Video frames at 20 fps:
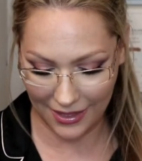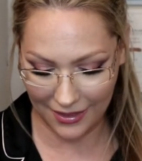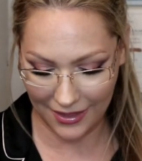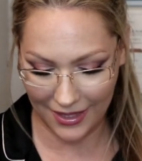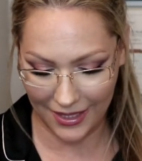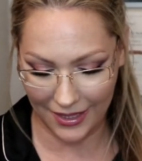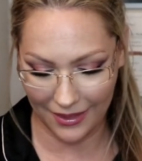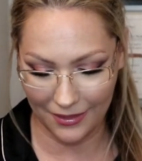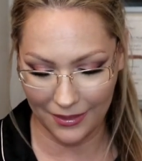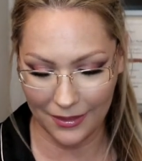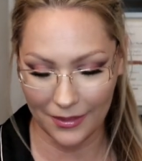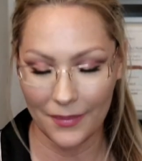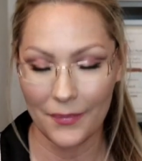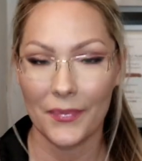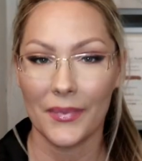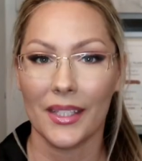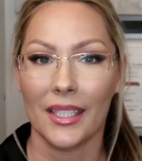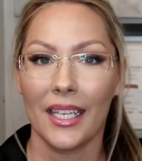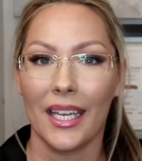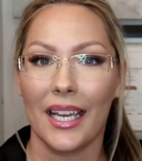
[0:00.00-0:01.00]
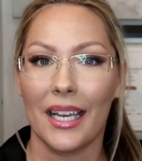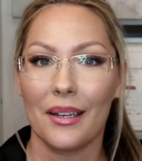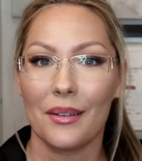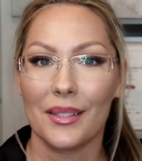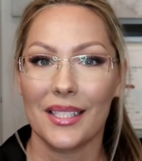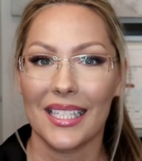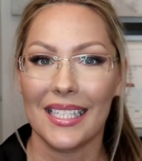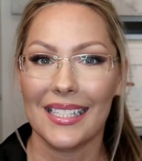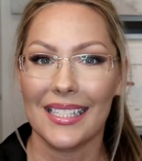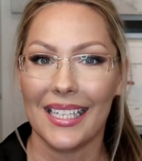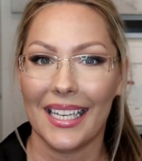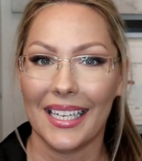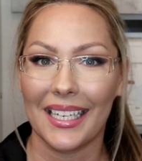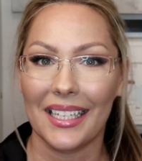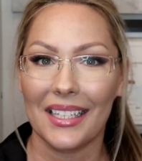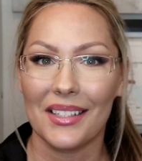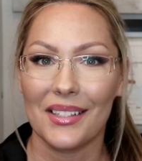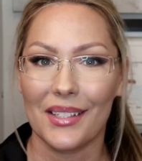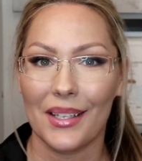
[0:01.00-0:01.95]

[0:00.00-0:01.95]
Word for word: so I was excited.